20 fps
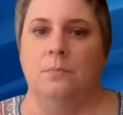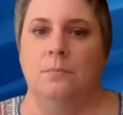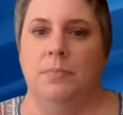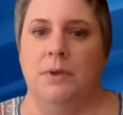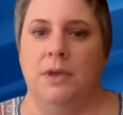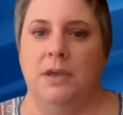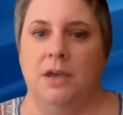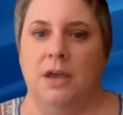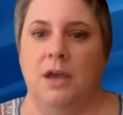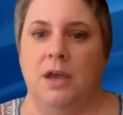
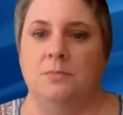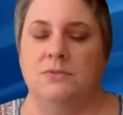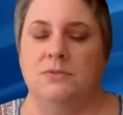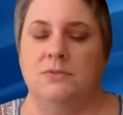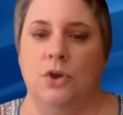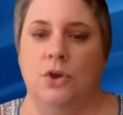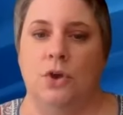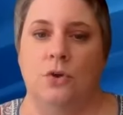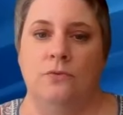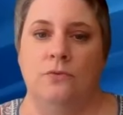
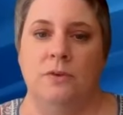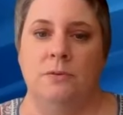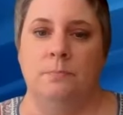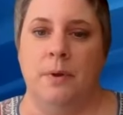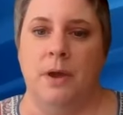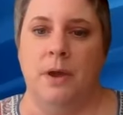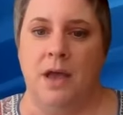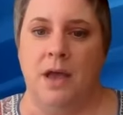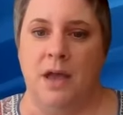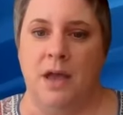becomes COVID
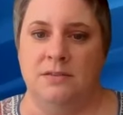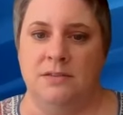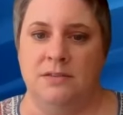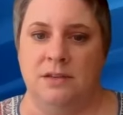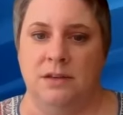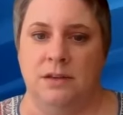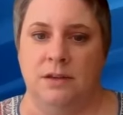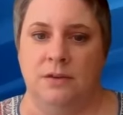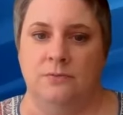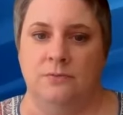
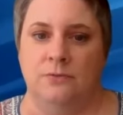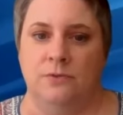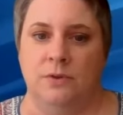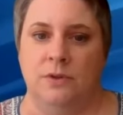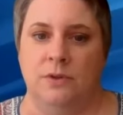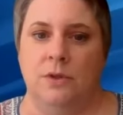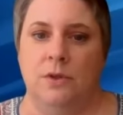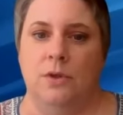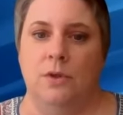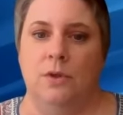positive
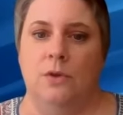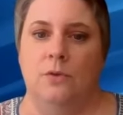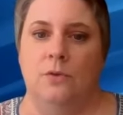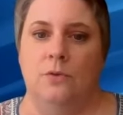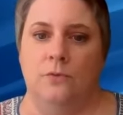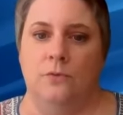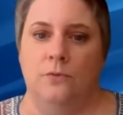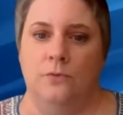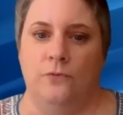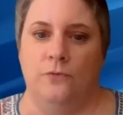
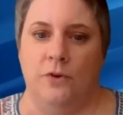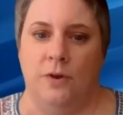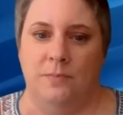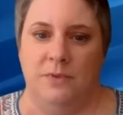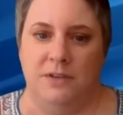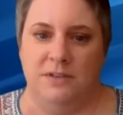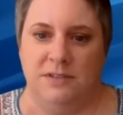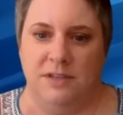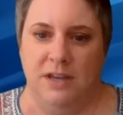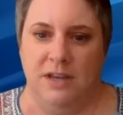from
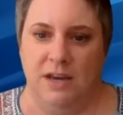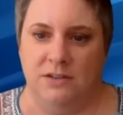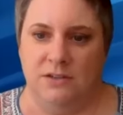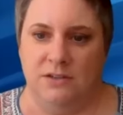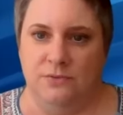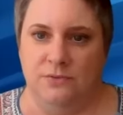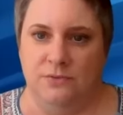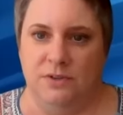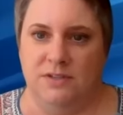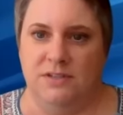the date
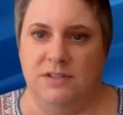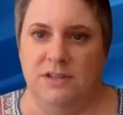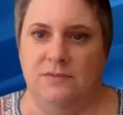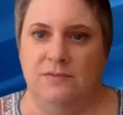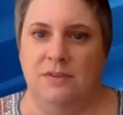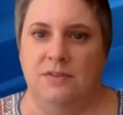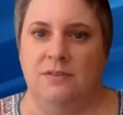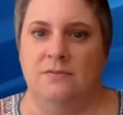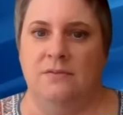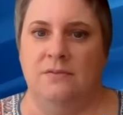of
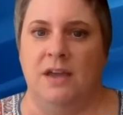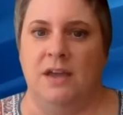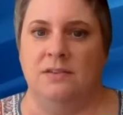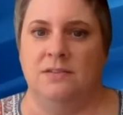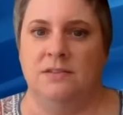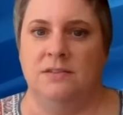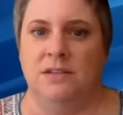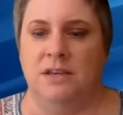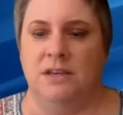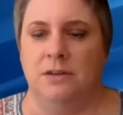receiving the
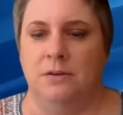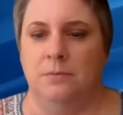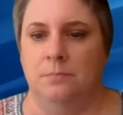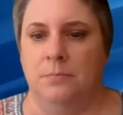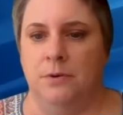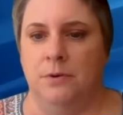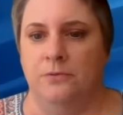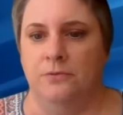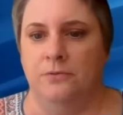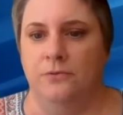vaccine
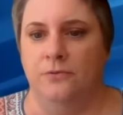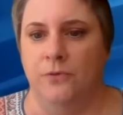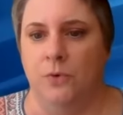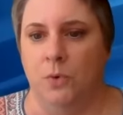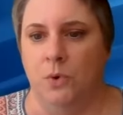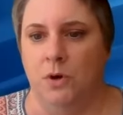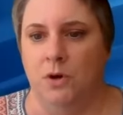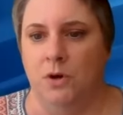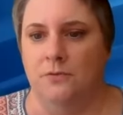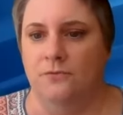
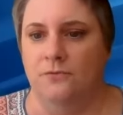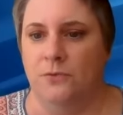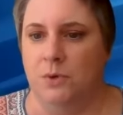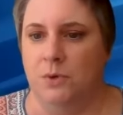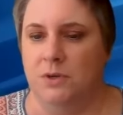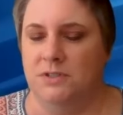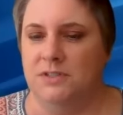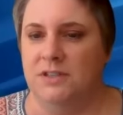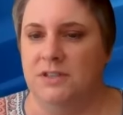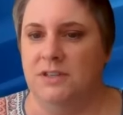before
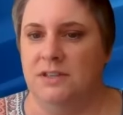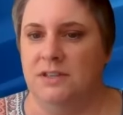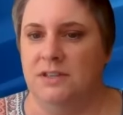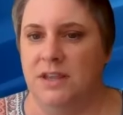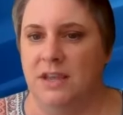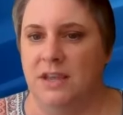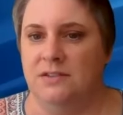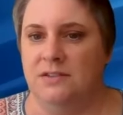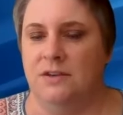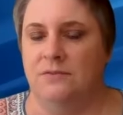14
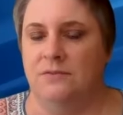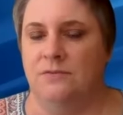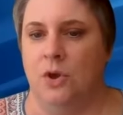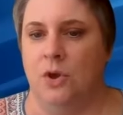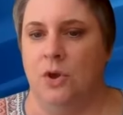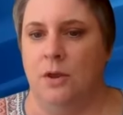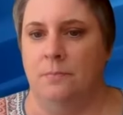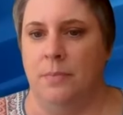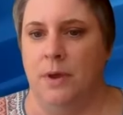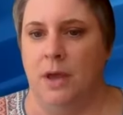days have
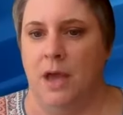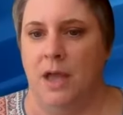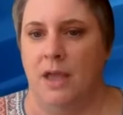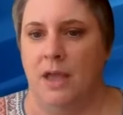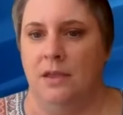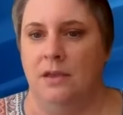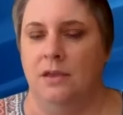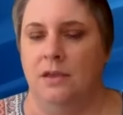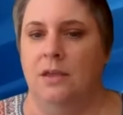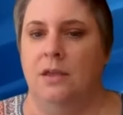gone
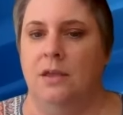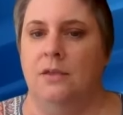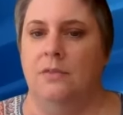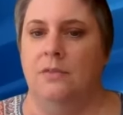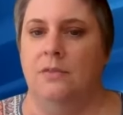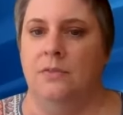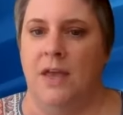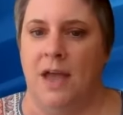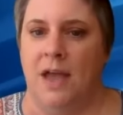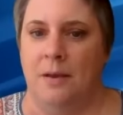by,
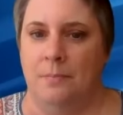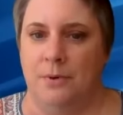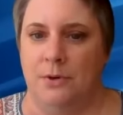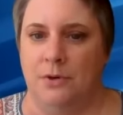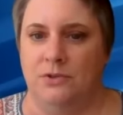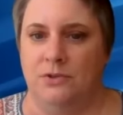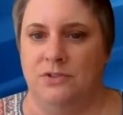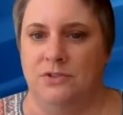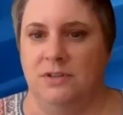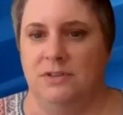that
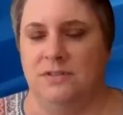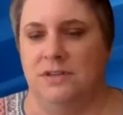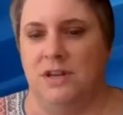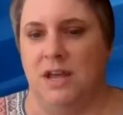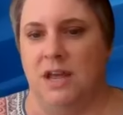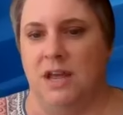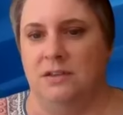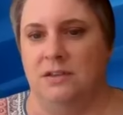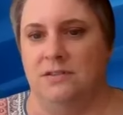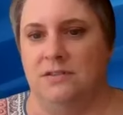person is
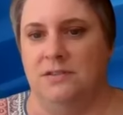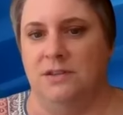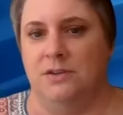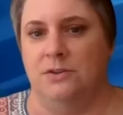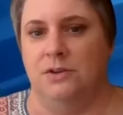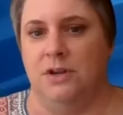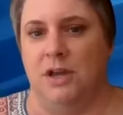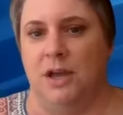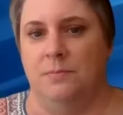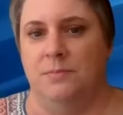not
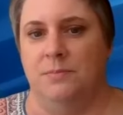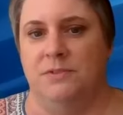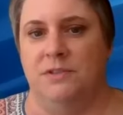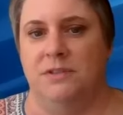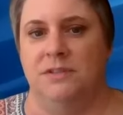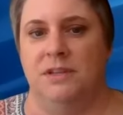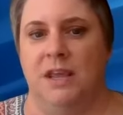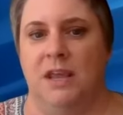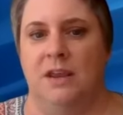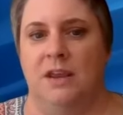considered up to
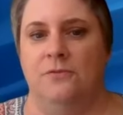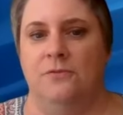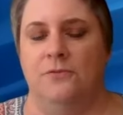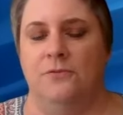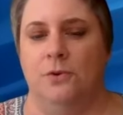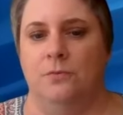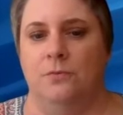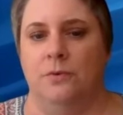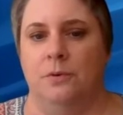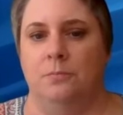date
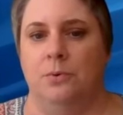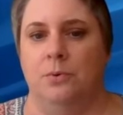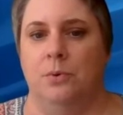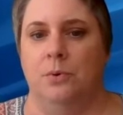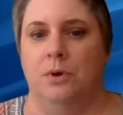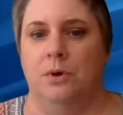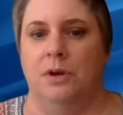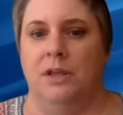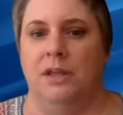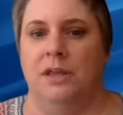for
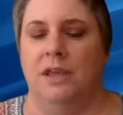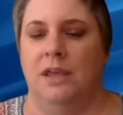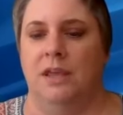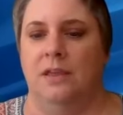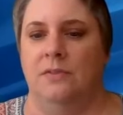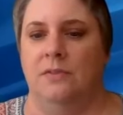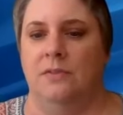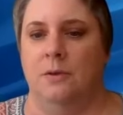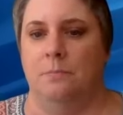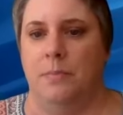reporting
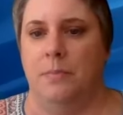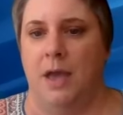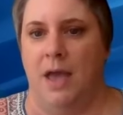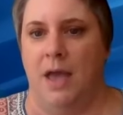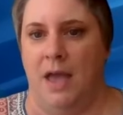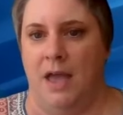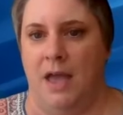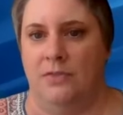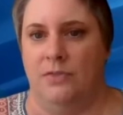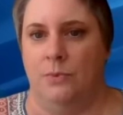in the
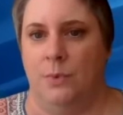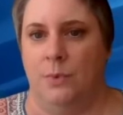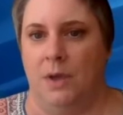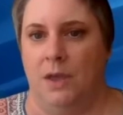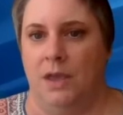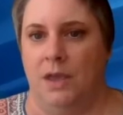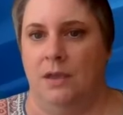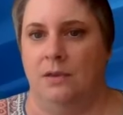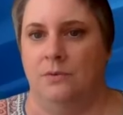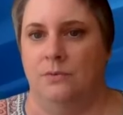
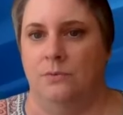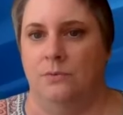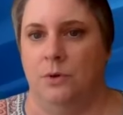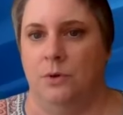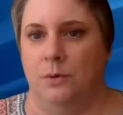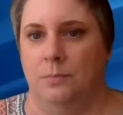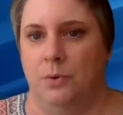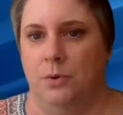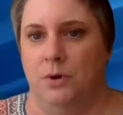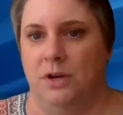pathway
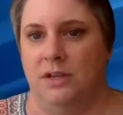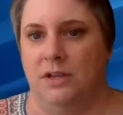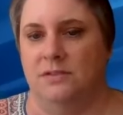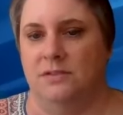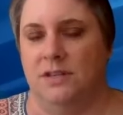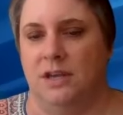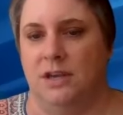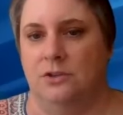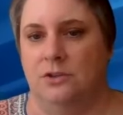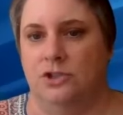reporting
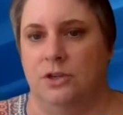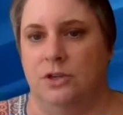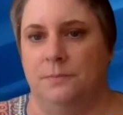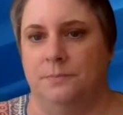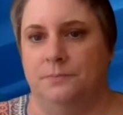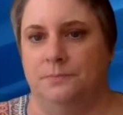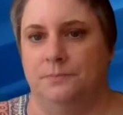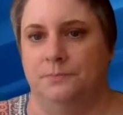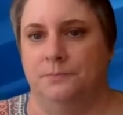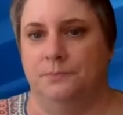
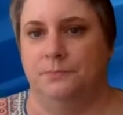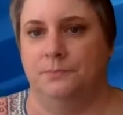section.